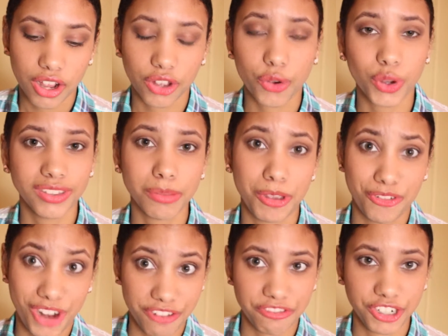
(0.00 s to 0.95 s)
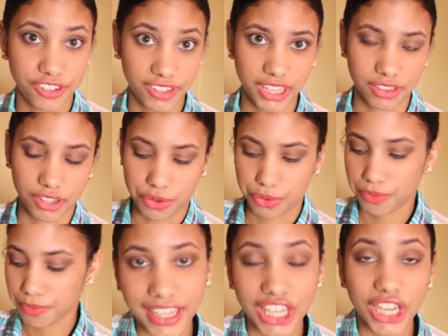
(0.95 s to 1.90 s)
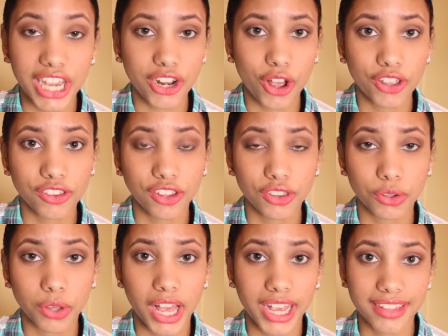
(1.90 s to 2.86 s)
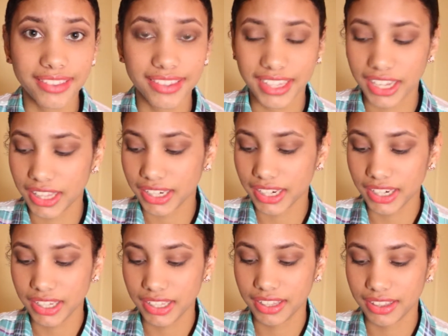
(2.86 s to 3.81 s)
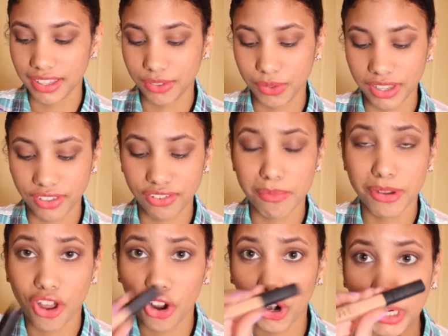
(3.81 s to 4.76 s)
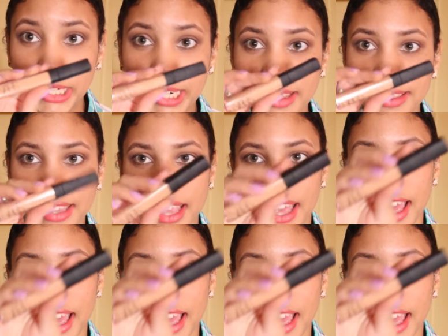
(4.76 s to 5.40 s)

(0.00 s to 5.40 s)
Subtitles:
going to be right for your skin tone. You can also do a concealer. This one is from NARS.